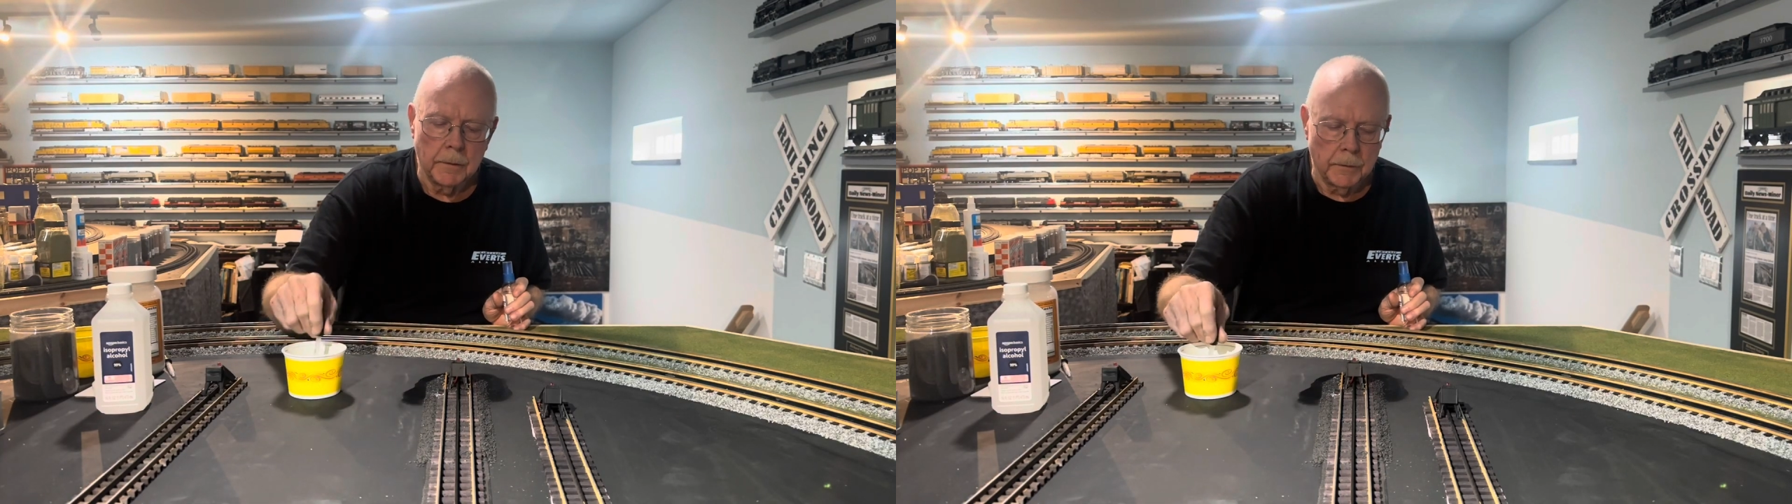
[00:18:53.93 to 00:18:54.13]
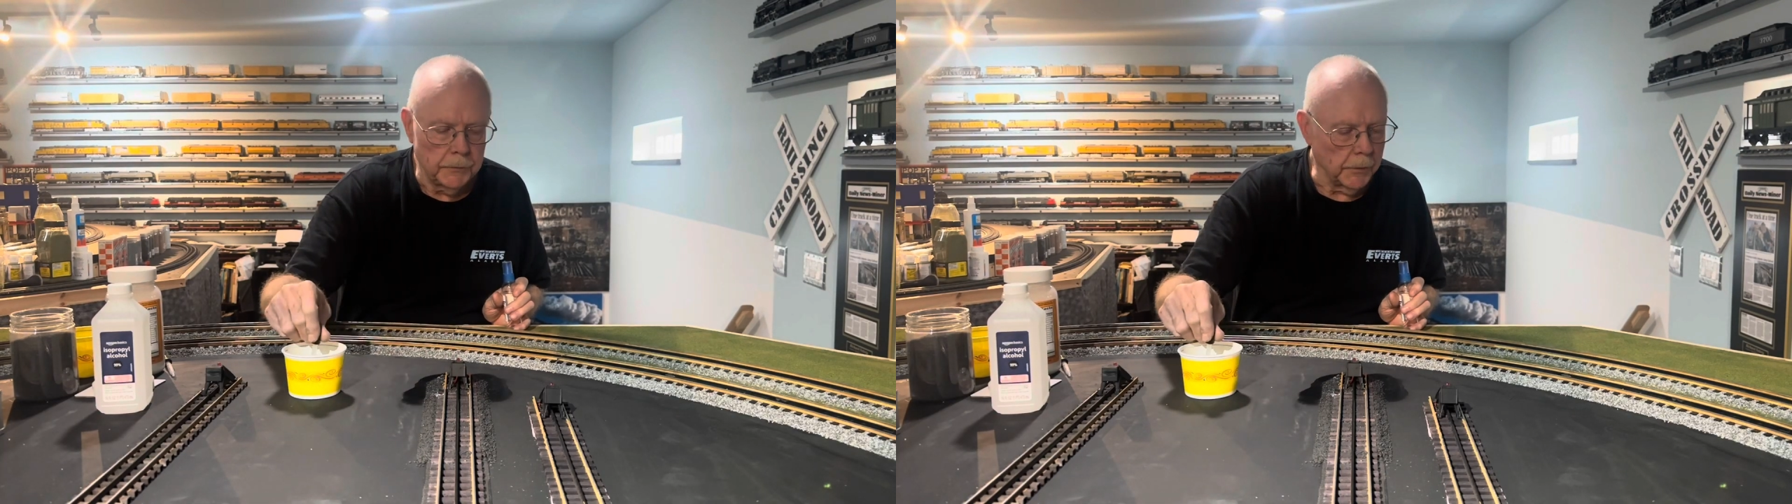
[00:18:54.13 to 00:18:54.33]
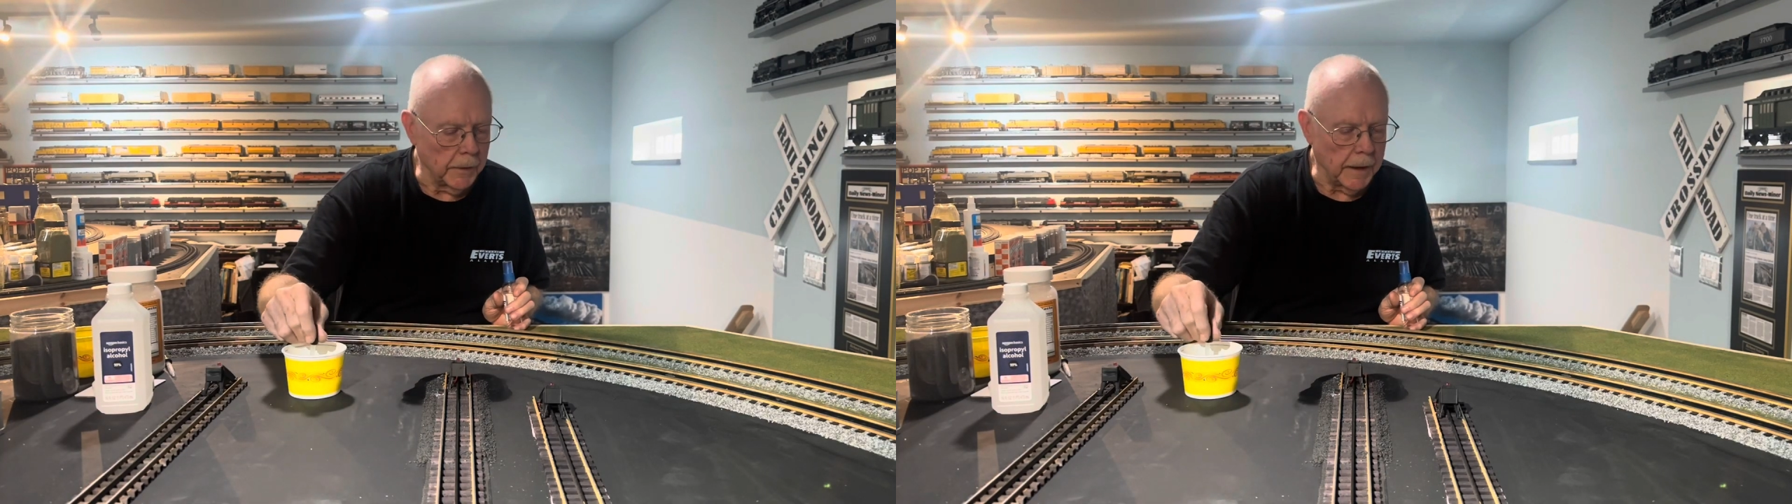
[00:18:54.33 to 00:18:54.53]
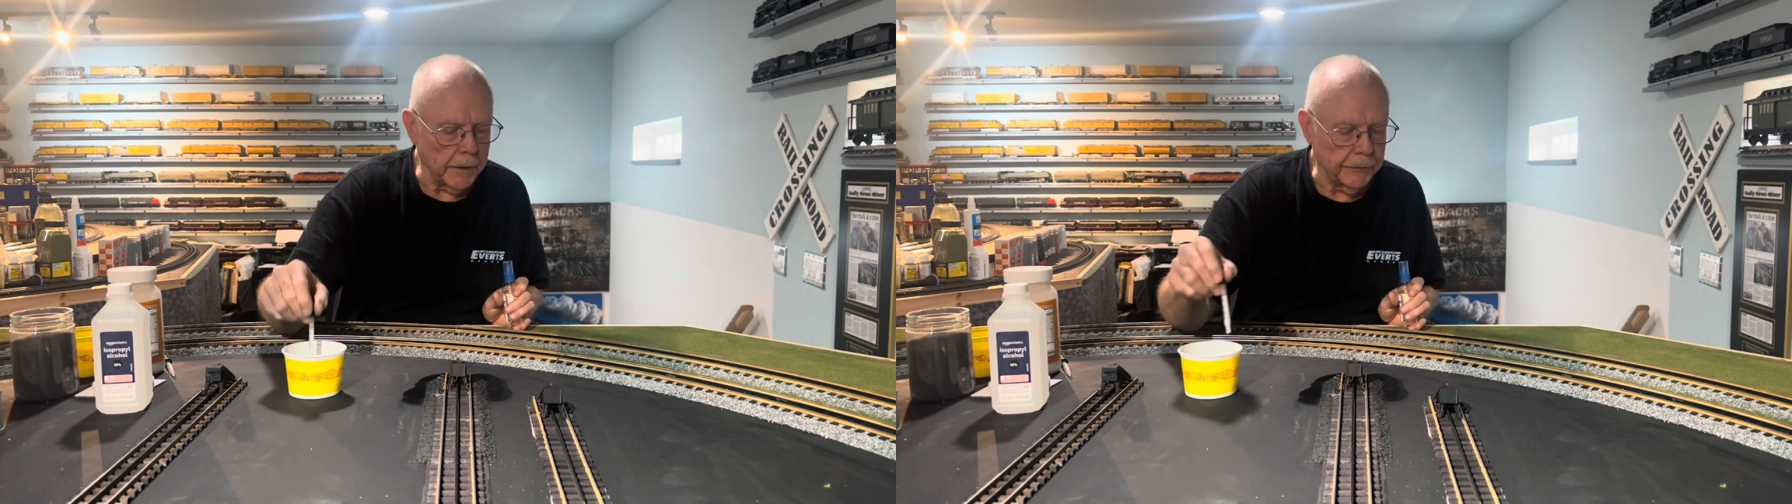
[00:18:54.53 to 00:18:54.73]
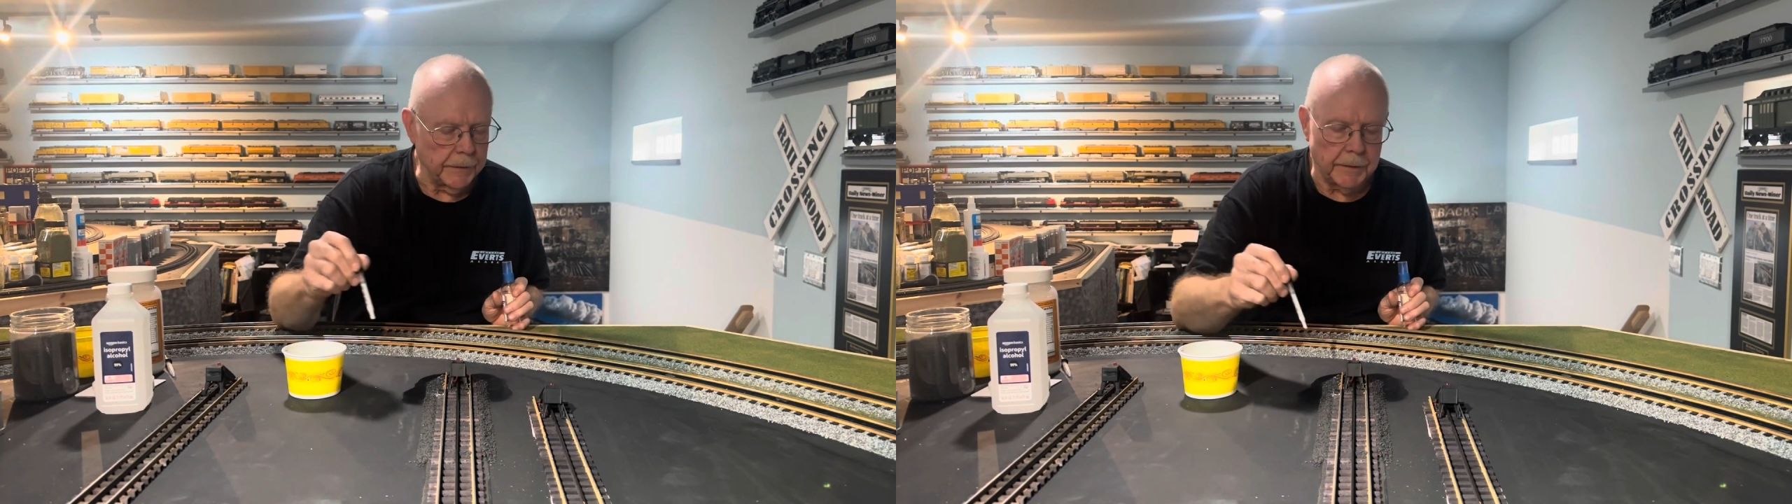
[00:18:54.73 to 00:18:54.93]
So it
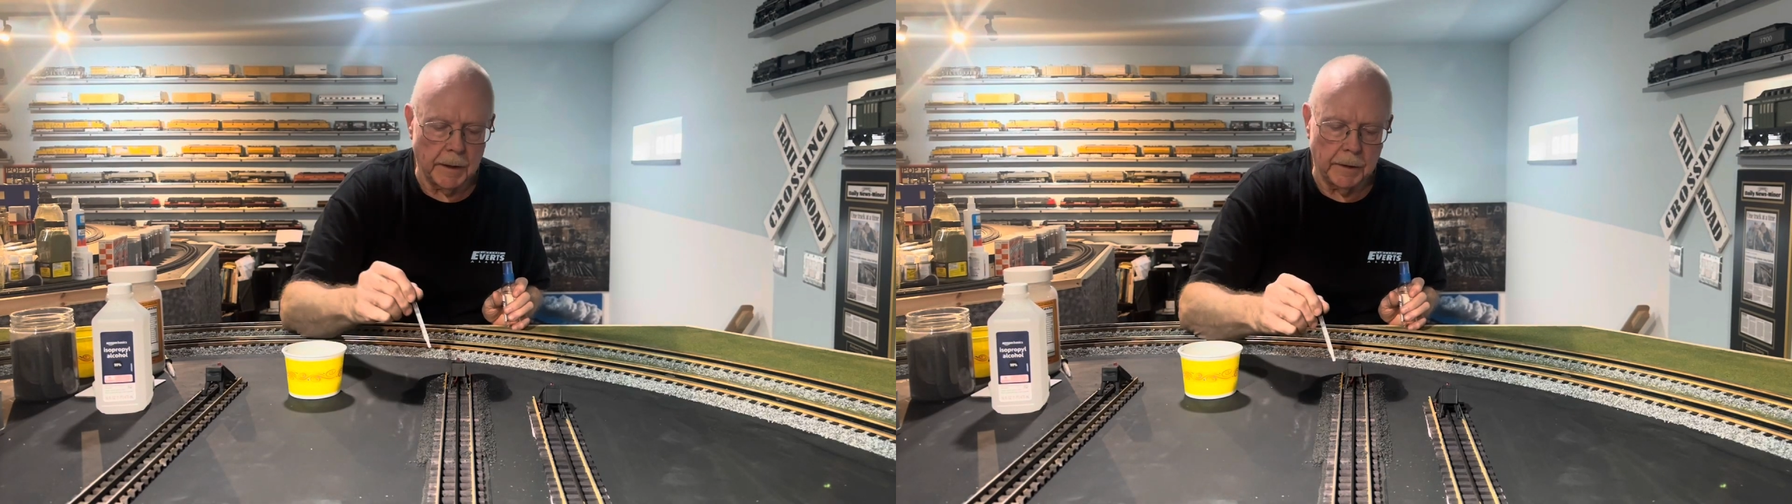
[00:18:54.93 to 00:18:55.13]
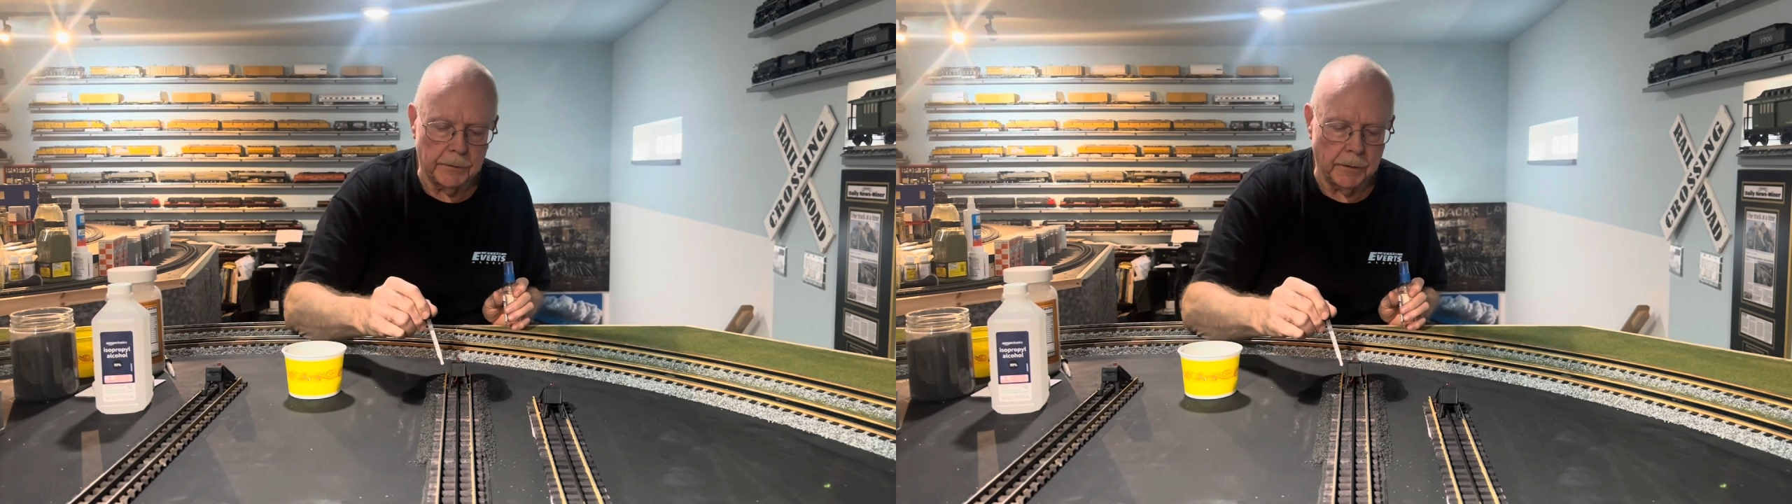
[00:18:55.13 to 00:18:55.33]
actually takes,